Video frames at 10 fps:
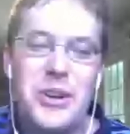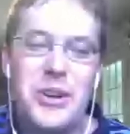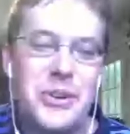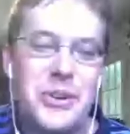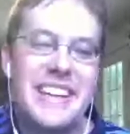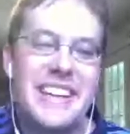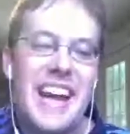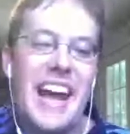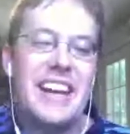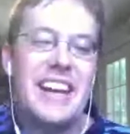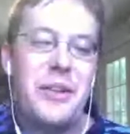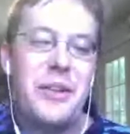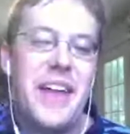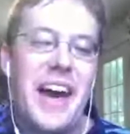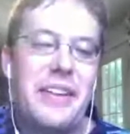good. And not
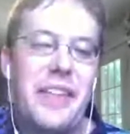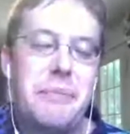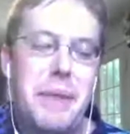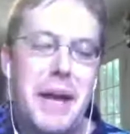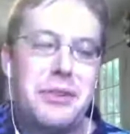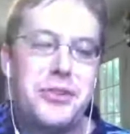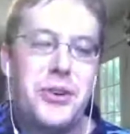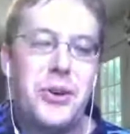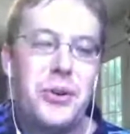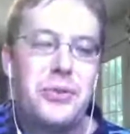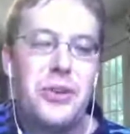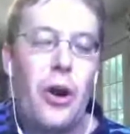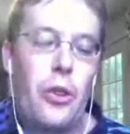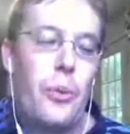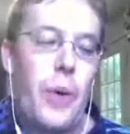only that, like base trolls
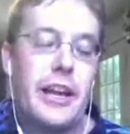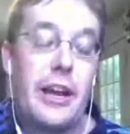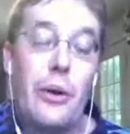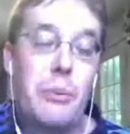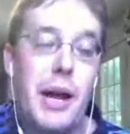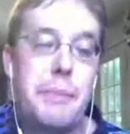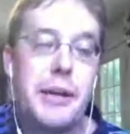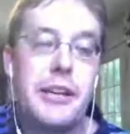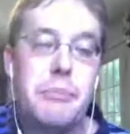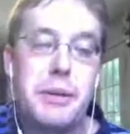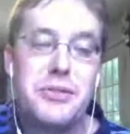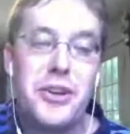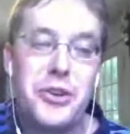are the way to go in my opinion because they're